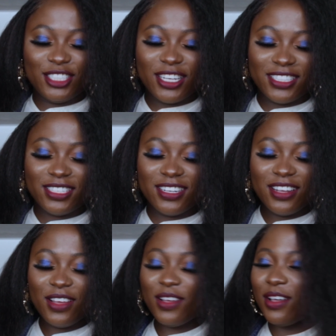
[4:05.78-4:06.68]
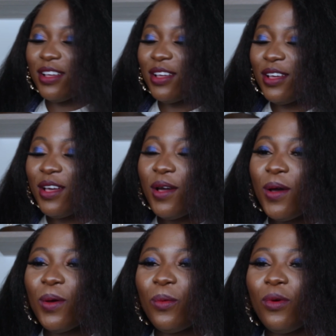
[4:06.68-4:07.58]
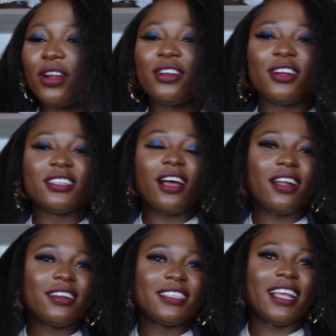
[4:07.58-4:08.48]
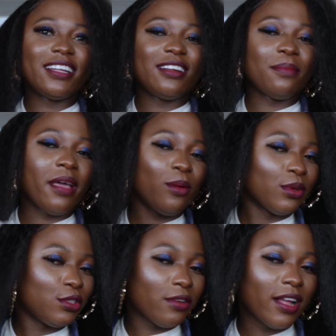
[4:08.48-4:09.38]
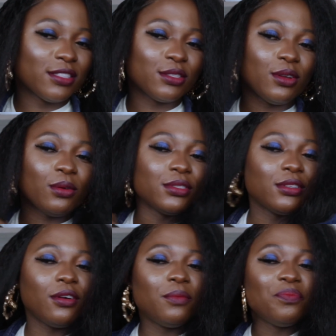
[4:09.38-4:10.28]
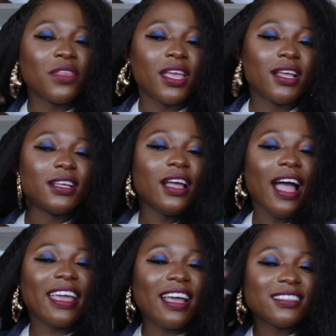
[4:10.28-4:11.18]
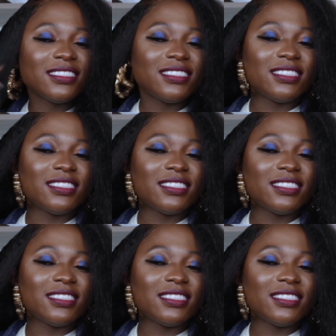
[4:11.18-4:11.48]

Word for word: she doesn't want her daughter dated a man with dreads, you know. So I guess